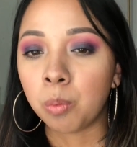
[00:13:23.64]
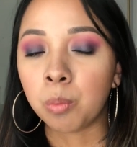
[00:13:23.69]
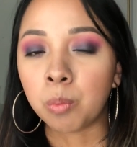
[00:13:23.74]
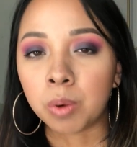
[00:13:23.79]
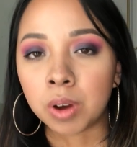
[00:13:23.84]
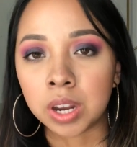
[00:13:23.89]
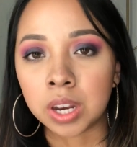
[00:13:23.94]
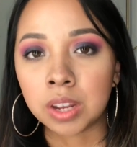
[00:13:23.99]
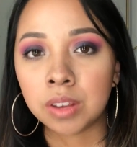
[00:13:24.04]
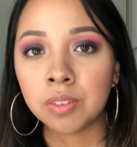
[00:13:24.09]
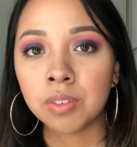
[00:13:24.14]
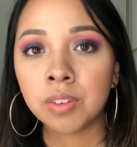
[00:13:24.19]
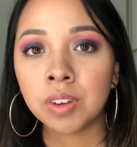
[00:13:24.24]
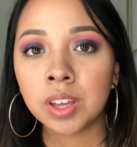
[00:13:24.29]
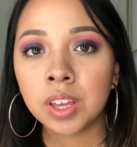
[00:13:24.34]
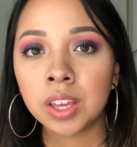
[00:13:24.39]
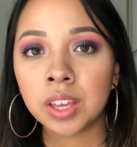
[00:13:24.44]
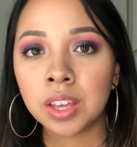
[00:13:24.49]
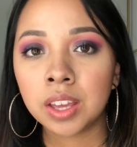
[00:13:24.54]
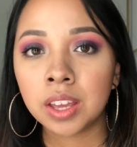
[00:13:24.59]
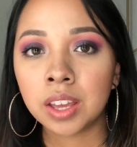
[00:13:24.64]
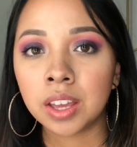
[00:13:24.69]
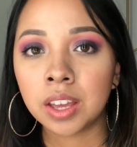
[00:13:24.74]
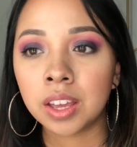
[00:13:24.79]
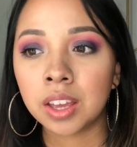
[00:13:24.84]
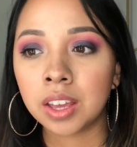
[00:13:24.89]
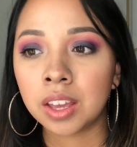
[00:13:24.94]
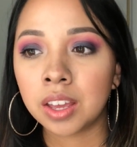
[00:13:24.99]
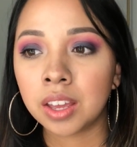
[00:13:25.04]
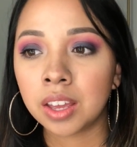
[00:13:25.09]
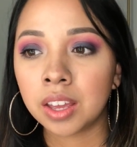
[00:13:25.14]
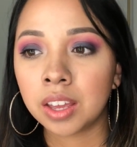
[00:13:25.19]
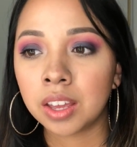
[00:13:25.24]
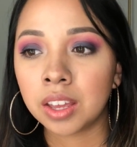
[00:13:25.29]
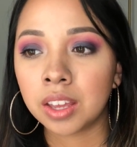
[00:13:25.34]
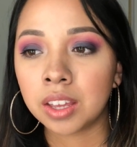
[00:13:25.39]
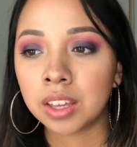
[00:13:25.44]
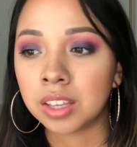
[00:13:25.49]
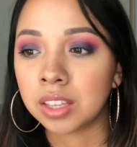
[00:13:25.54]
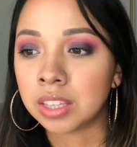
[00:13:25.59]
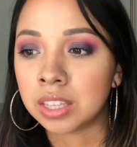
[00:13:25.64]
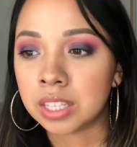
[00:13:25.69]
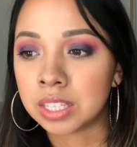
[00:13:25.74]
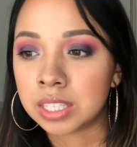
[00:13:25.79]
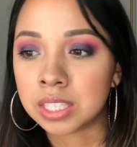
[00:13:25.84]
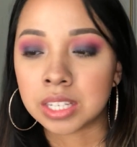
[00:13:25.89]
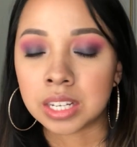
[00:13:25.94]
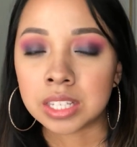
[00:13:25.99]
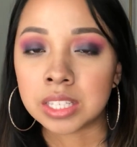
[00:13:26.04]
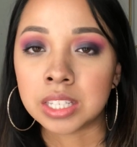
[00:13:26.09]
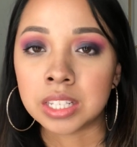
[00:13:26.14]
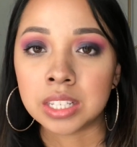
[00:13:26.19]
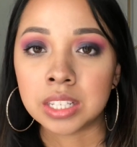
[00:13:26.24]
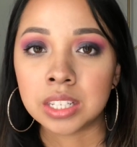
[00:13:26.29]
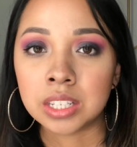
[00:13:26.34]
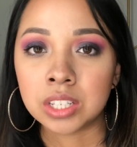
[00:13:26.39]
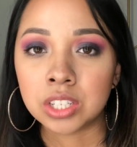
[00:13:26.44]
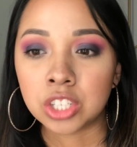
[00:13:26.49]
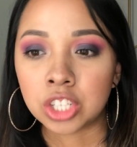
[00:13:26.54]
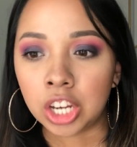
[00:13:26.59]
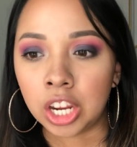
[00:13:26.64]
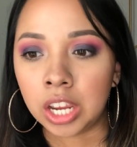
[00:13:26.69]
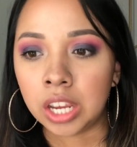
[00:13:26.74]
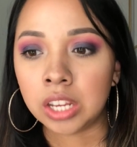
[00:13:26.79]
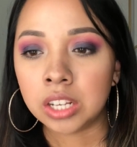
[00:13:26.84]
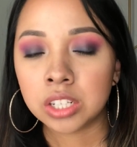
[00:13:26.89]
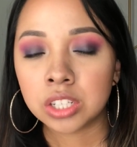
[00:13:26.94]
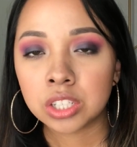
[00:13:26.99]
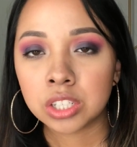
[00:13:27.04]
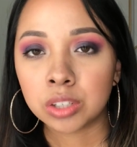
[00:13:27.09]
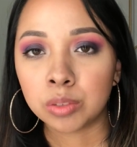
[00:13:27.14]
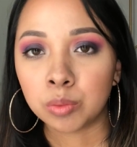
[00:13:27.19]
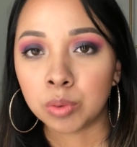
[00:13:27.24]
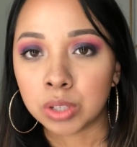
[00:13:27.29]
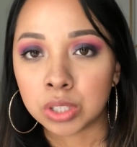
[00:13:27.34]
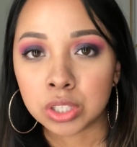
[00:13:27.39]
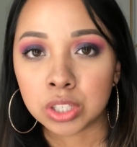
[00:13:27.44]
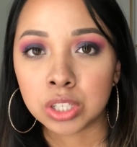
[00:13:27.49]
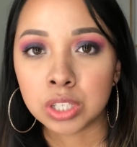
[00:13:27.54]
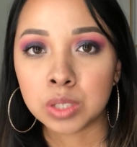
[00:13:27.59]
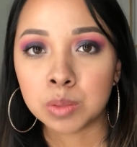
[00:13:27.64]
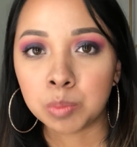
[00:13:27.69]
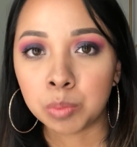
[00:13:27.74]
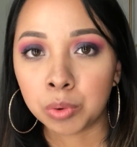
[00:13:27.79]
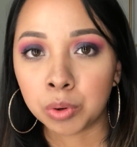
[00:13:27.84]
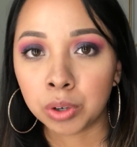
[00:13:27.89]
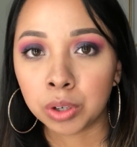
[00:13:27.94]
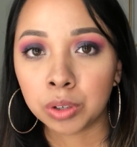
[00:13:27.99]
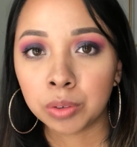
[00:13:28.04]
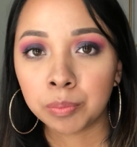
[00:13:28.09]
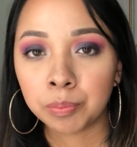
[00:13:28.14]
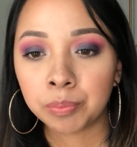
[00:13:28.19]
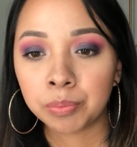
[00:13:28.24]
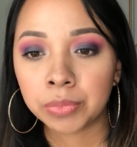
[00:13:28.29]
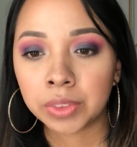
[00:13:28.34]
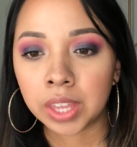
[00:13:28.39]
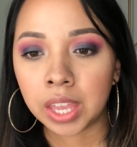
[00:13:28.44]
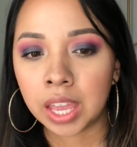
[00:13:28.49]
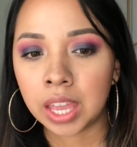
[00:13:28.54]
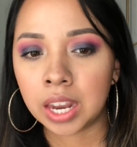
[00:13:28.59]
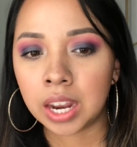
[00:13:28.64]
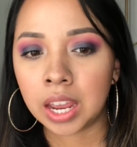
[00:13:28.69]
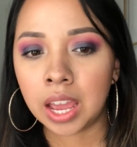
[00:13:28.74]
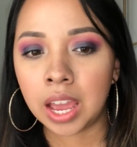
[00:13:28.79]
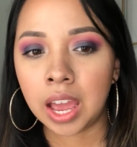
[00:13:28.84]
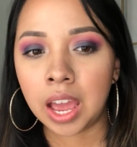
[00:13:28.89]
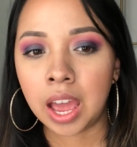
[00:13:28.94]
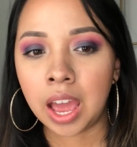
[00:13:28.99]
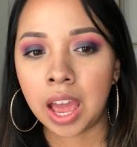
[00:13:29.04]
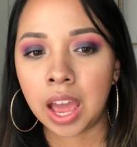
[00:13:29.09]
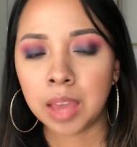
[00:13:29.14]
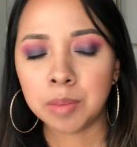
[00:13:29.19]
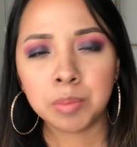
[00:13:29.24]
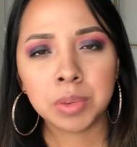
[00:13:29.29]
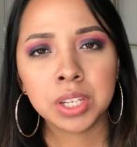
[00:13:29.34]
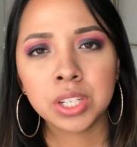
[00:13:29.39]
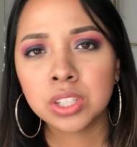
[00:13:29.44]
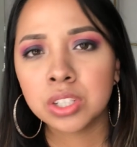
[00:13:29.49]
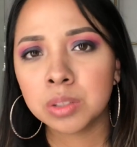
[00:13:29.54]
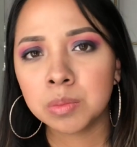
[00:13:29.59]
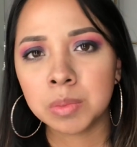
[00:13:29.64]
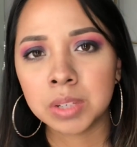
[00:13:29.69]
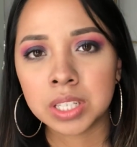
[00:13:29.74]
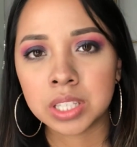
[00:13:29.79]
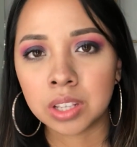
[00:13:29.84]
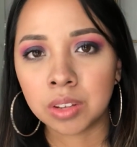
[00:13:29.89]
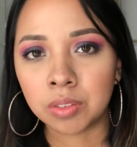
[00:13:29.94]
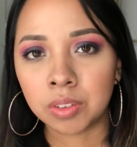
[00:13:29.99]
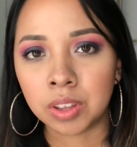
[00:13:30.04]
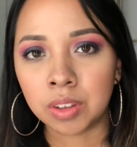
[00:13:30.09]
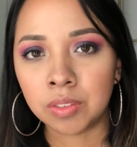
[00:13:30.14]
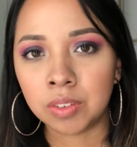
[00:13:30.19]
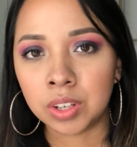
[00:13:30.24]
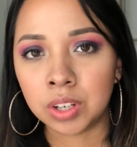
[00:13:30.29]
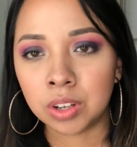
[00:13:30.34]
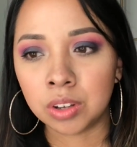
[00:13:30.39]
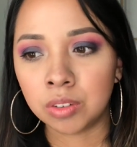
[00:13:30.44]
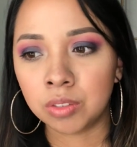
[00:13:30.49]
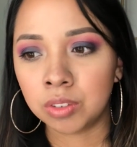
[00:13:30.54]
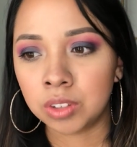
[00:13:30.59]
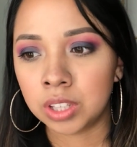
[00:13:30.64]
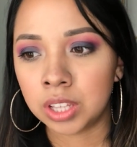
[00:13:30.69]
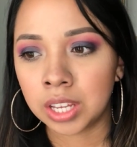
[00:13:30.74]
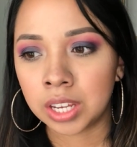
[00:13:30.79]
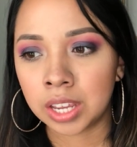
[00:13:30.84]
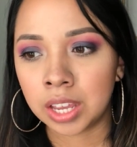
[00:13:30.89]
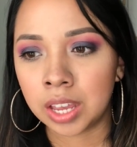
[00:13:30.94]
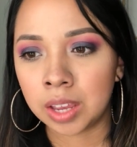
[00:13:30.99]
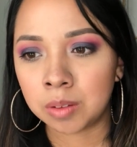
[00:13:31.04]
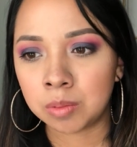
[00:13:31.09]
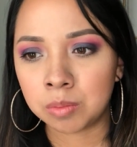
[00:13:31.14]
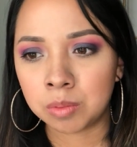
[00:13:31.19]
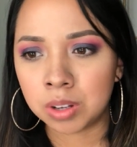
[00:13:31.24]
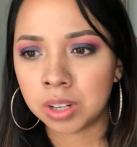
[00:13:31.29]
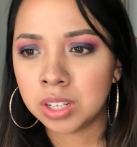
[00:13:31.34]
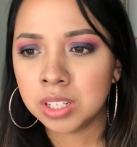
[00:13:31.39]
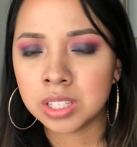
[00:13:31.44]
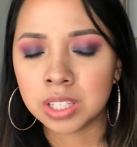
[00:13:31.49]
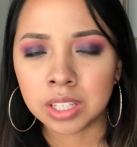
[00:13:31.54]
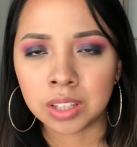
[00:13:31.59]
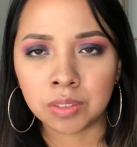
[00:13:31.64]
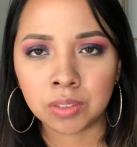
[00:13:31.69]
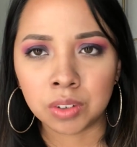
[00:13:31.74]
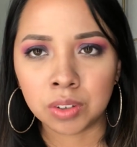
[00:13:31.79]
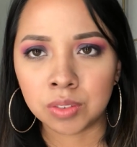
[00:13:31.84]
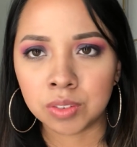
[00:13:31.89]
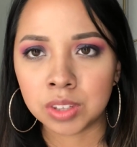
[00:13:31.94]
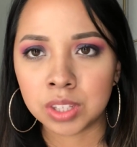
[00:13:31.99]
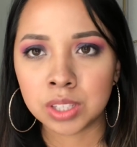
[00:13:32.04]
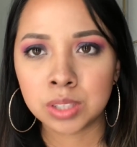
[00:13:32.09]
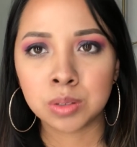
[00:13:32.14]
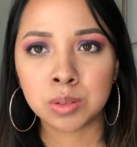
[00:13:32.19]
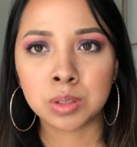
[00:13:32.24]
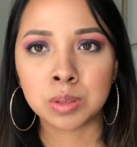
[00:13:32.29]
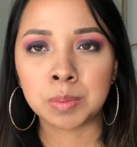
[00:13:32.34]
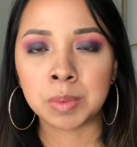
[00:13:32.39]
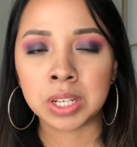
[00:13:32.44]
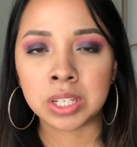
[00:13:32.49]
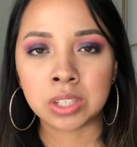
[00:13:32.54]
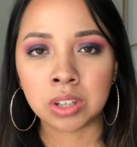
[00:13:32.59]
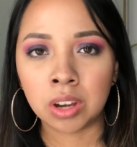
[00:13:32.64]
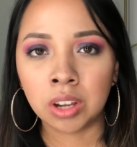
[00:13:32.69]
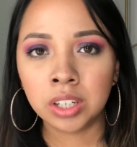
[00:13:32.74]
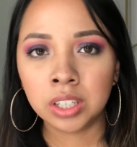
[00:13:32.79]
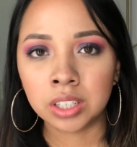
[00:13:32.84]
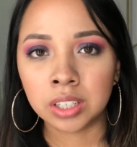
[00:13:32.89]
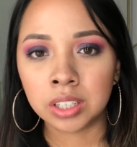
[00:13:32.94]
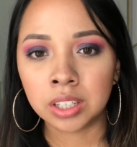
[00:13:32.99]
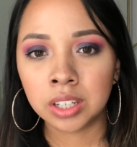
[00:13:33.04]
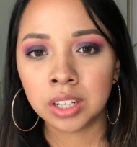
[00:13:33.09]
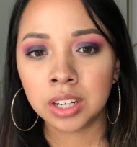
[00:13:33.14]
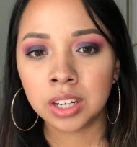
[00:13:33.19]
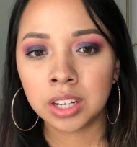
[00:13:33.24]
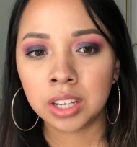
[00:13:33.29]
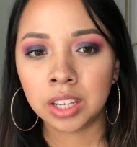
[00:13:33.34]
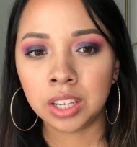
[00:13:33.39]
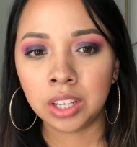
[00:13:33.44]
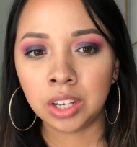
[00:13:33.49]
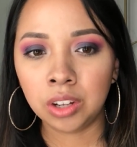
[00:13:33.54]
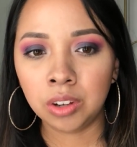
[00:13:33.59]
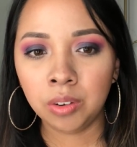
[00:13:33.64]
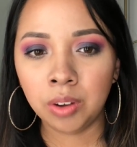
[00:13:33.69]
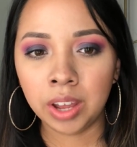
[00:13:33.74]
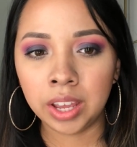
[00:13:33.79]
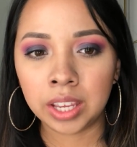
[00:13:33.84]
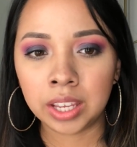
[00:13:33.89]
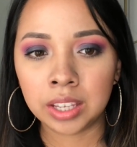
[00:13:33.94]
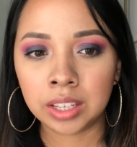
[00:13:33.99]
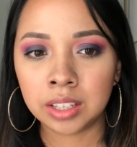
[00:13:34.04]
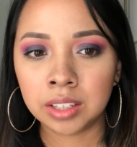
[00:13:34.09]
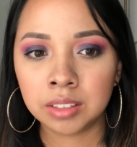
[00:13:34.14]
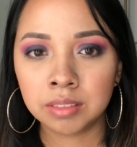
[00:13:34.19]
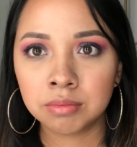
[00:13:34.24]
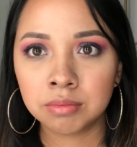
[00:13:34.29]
what if this doesn't change once she's born? And I pictured myself loving Nova. Like, I wanted to love Nova. This was my daughter. I